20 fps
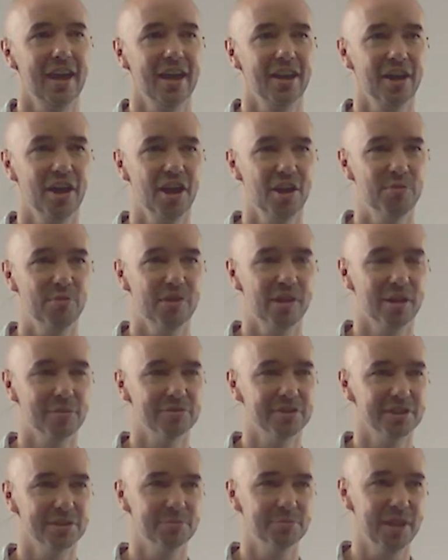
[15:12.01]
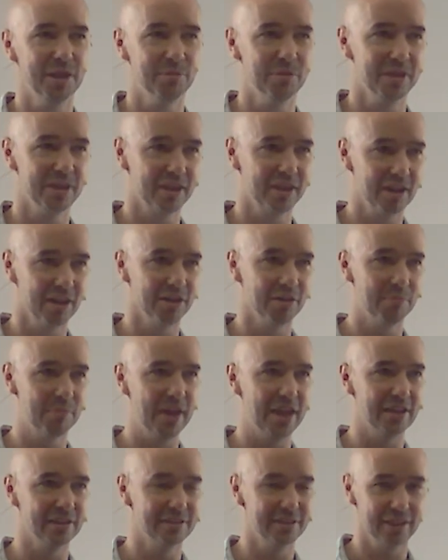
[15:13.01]
And I hope we're up to speed with the kind of
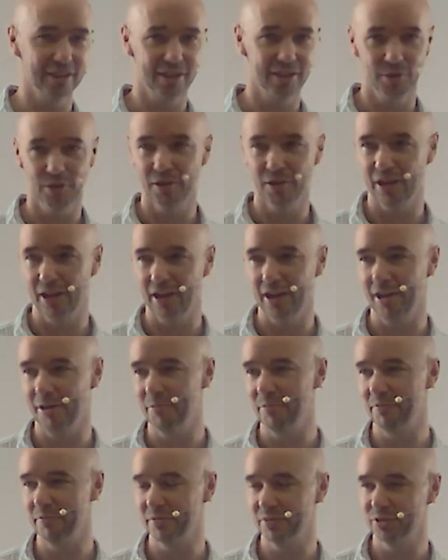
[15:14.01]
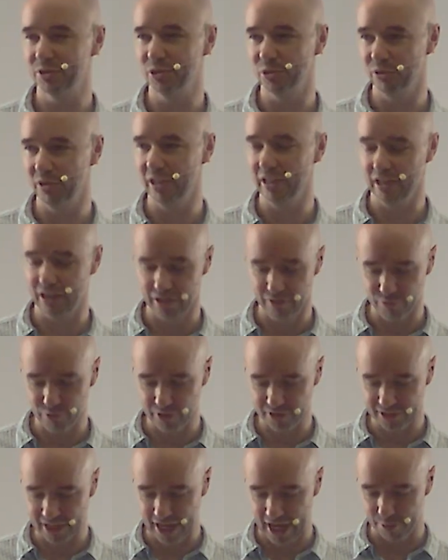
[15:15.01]
basic storyline of
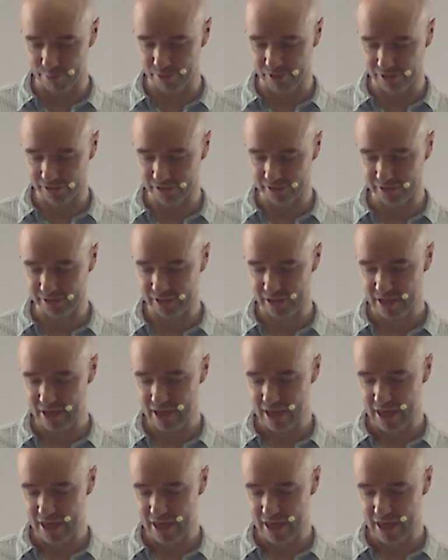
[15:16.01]
what's happened.